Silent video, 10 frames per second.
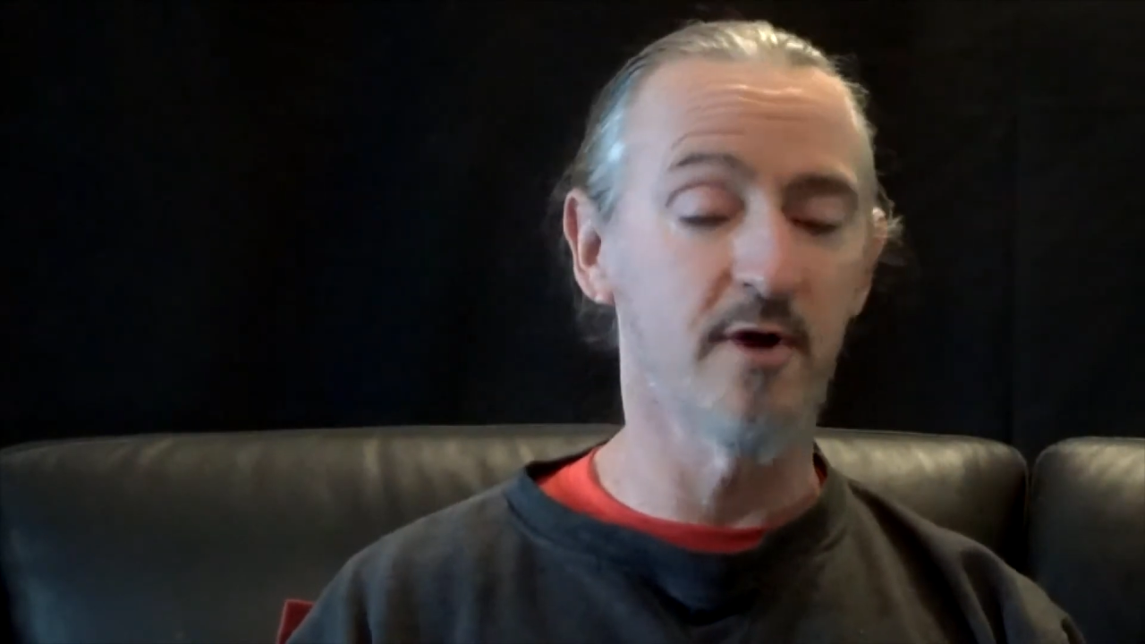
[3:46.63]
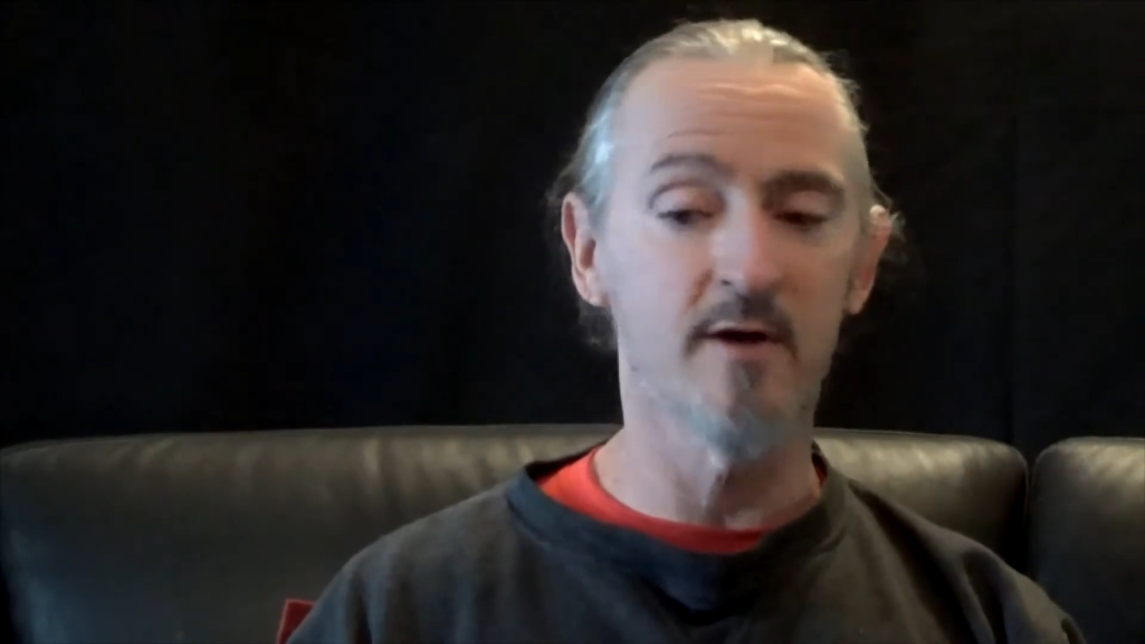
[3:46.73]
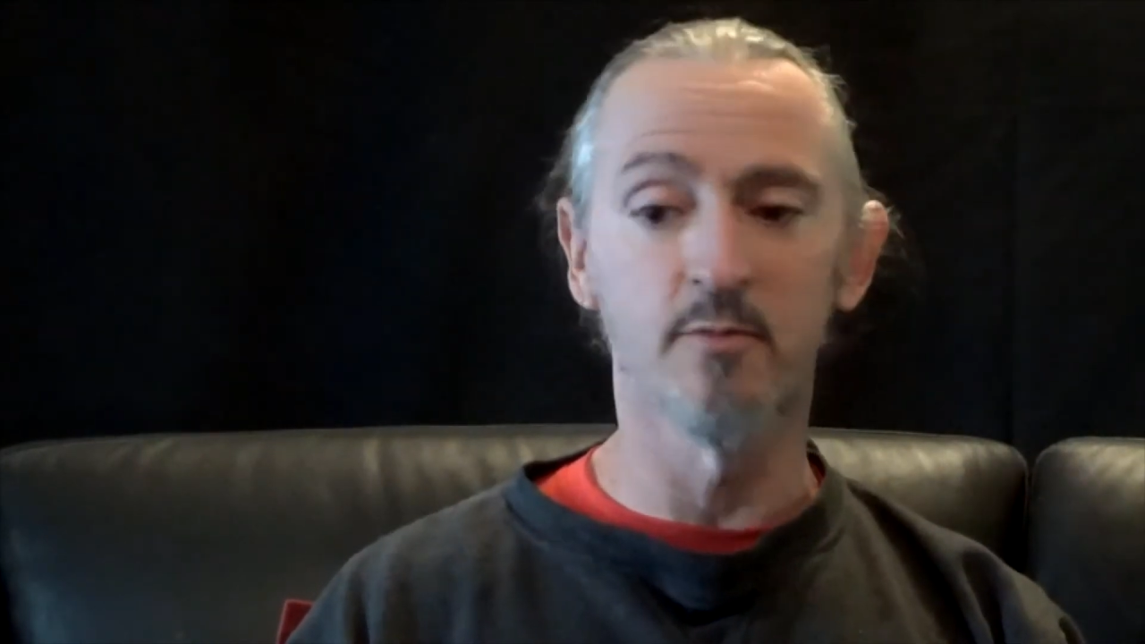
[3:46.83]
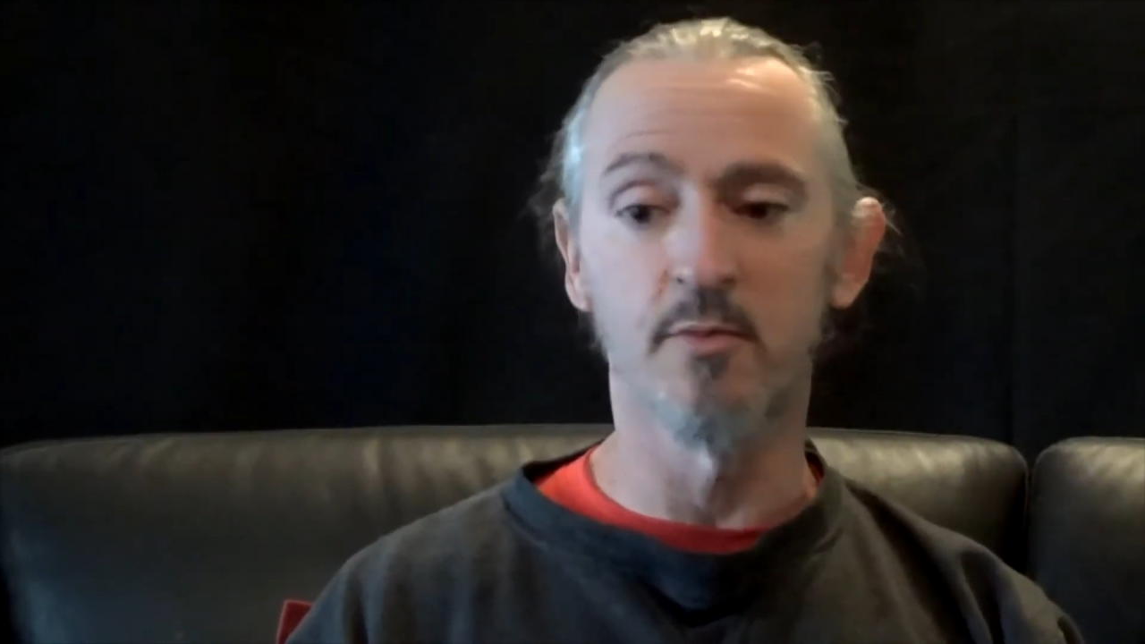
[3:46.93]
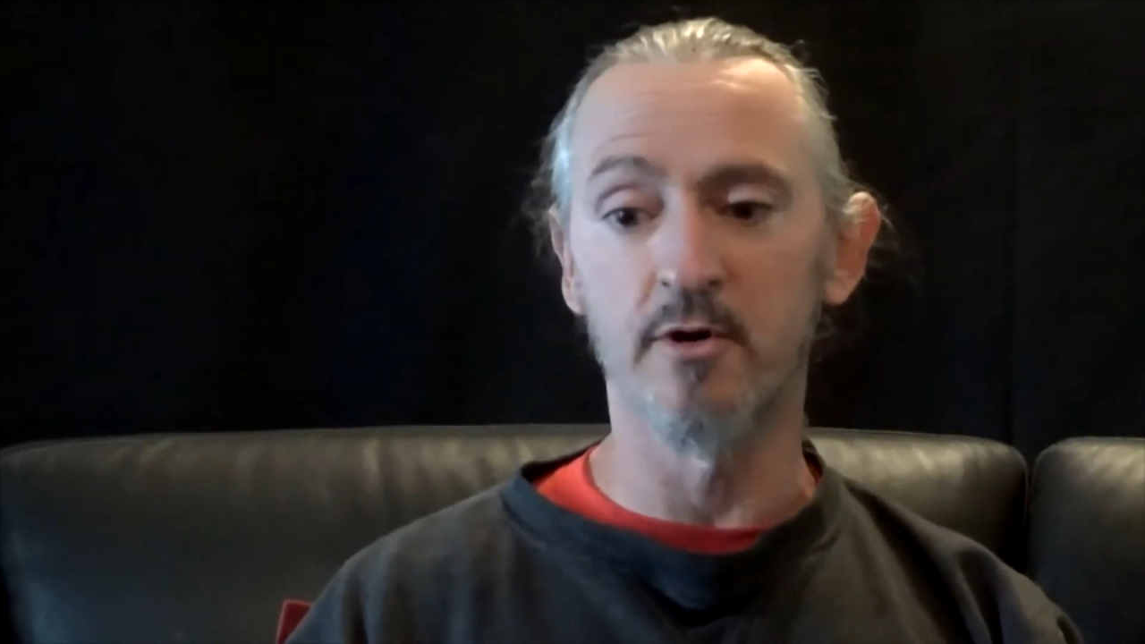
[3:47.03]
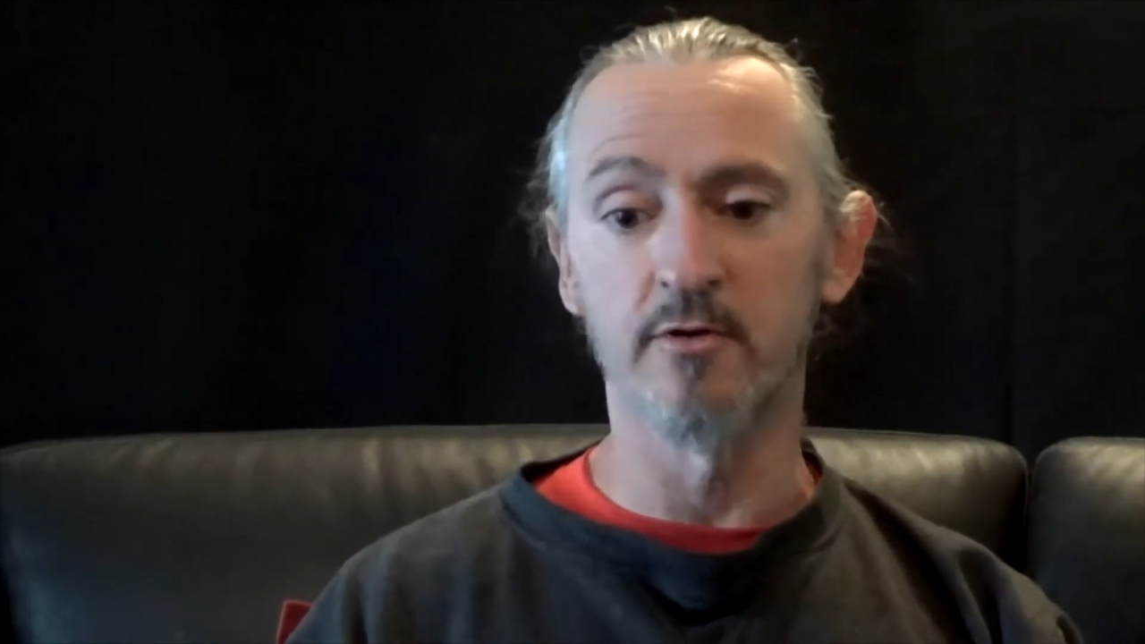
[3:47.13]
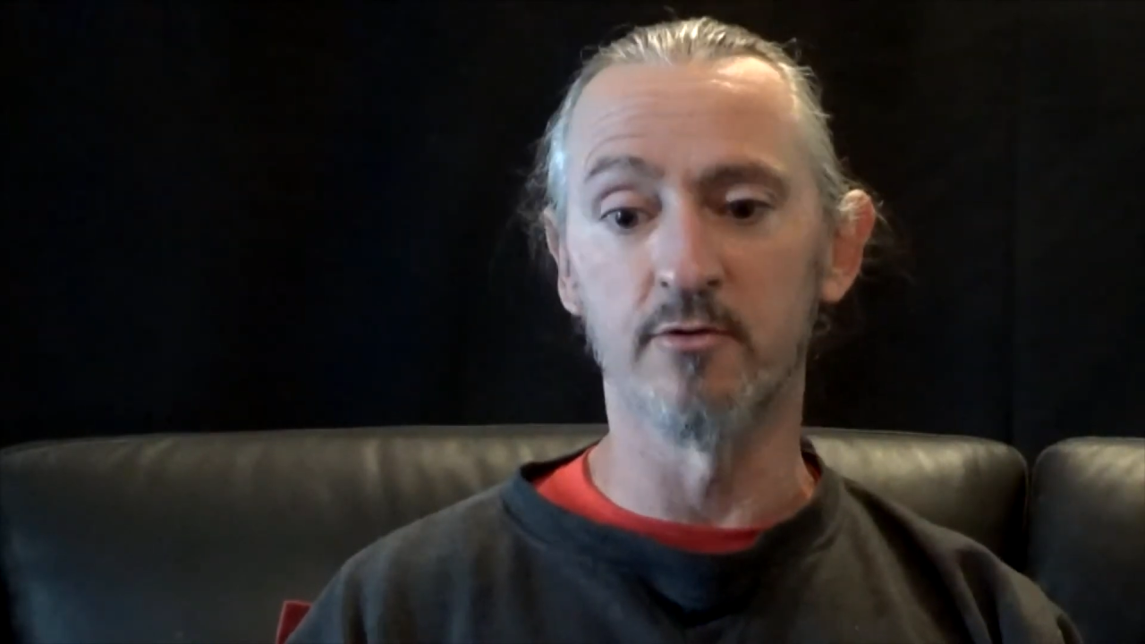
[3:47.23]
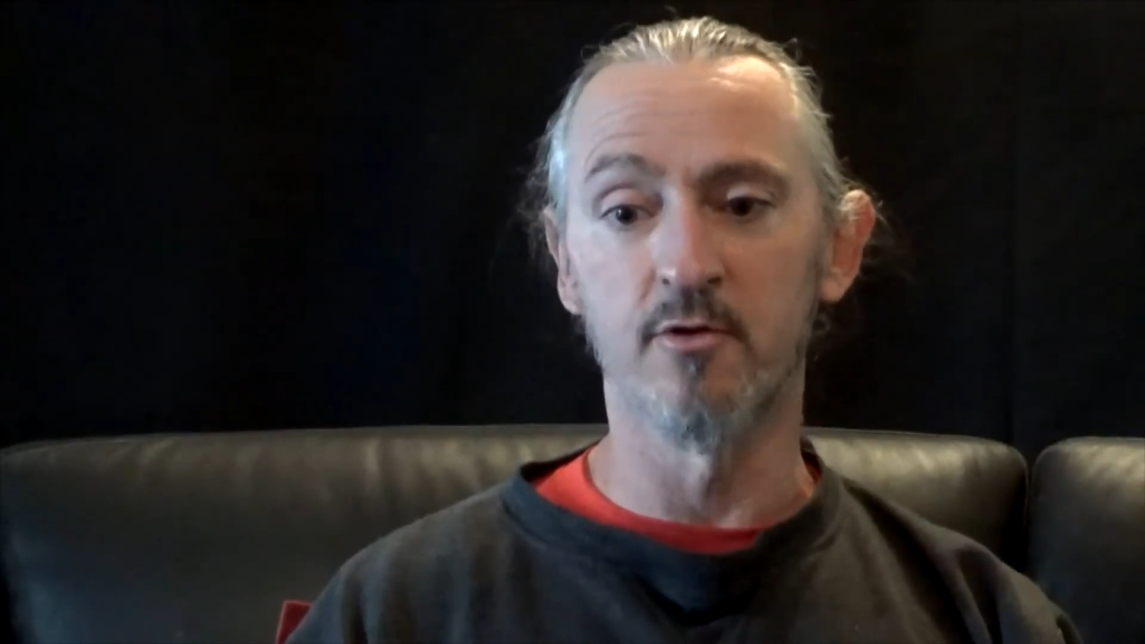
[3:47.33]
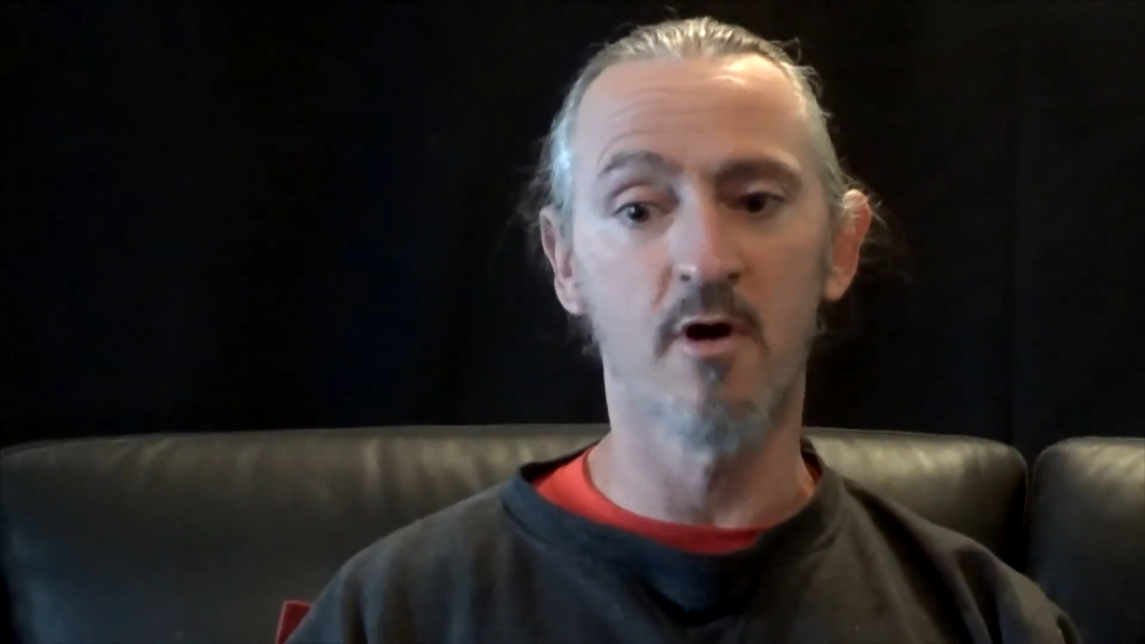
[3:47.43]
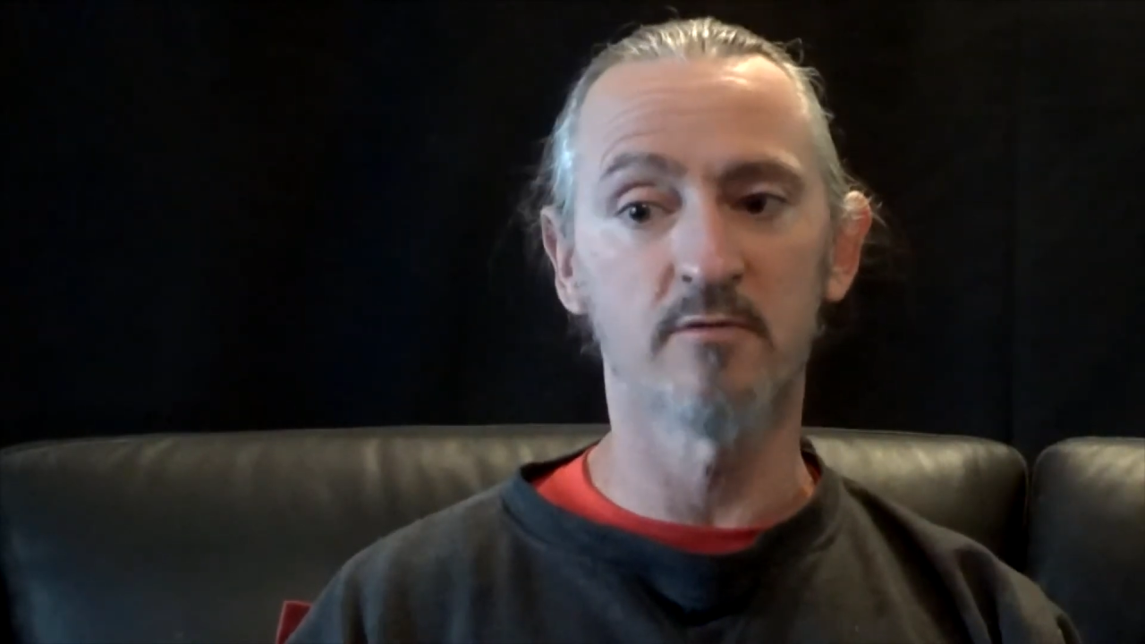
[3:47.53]
able-bodied or
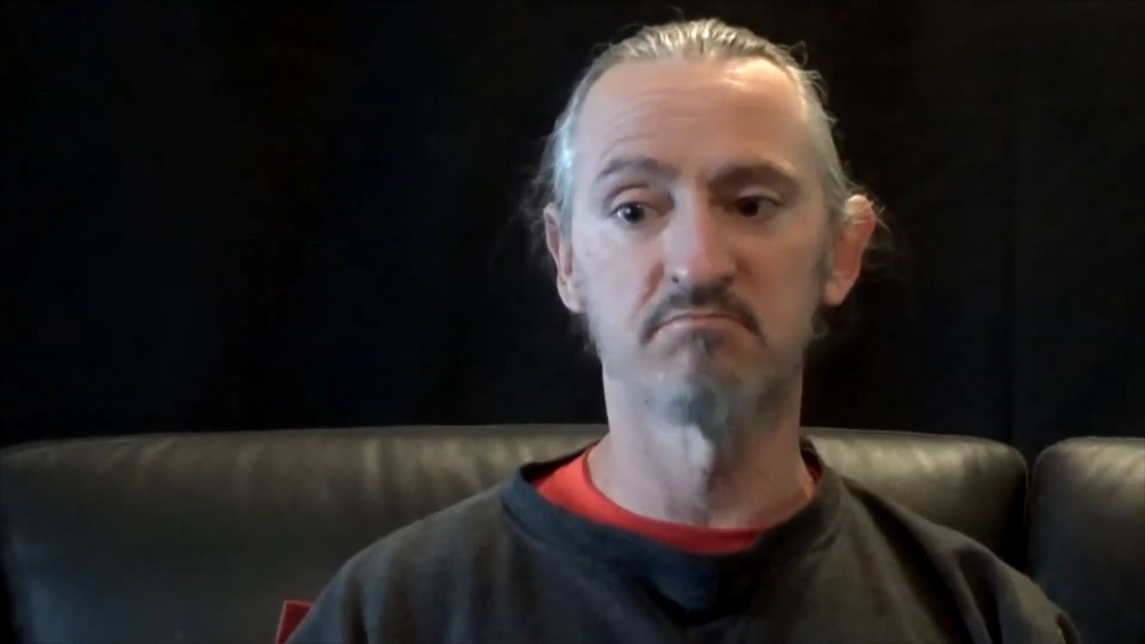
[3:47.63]
not.